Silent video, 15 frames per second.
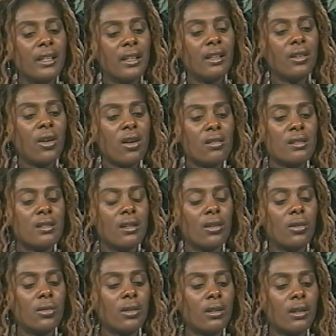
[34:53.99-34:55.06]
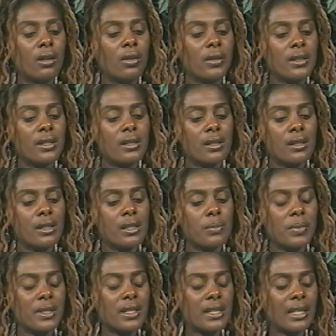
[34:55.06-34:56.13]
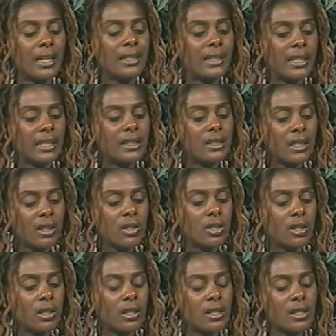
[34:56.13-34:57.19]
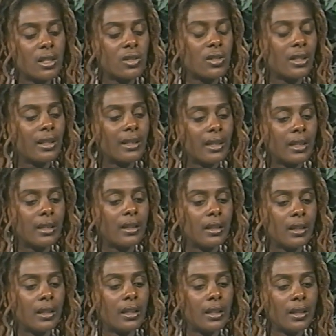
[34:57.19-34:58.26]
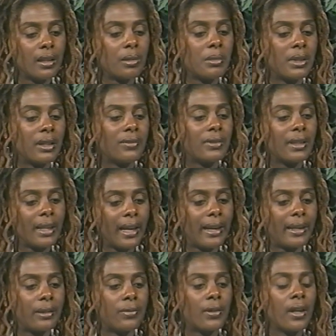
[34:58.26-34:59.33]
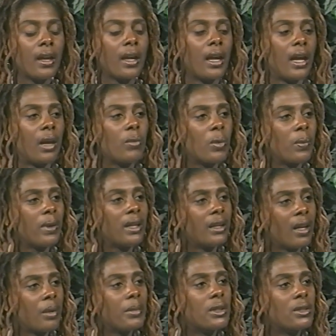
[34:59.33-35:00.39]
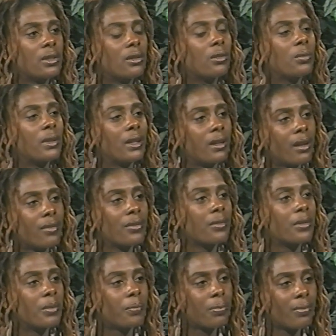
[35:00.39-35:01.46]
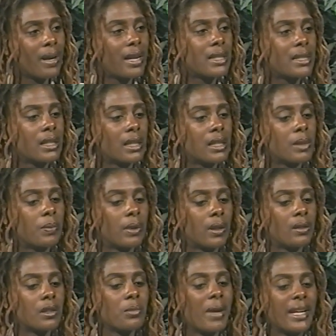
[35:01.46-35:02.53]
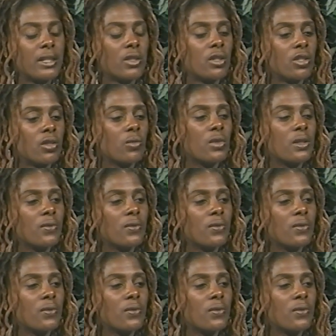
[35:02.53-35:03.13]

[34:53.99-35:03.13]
And also, you know, it's been said that addiction is such a cunning enemy of life. And when we come into the recovery process, because my addiction was